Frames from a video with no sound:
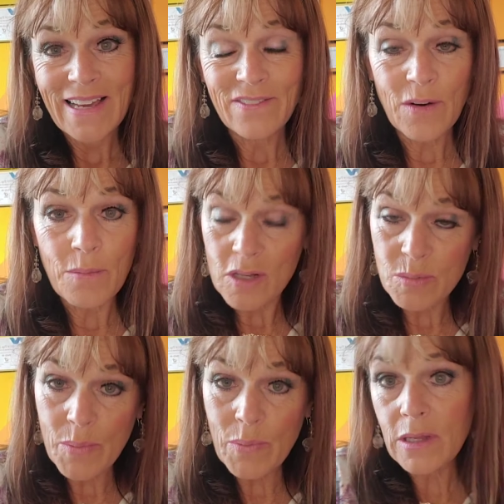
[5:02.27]
for most
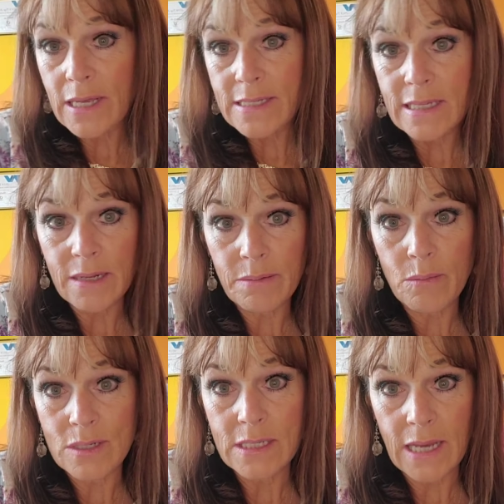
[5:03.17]
people, is a little bit
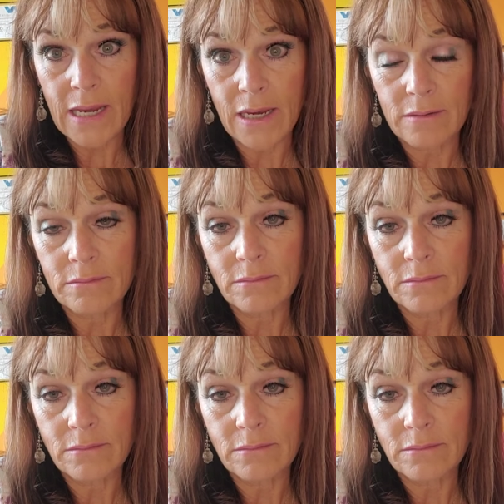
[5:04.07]
more sedating.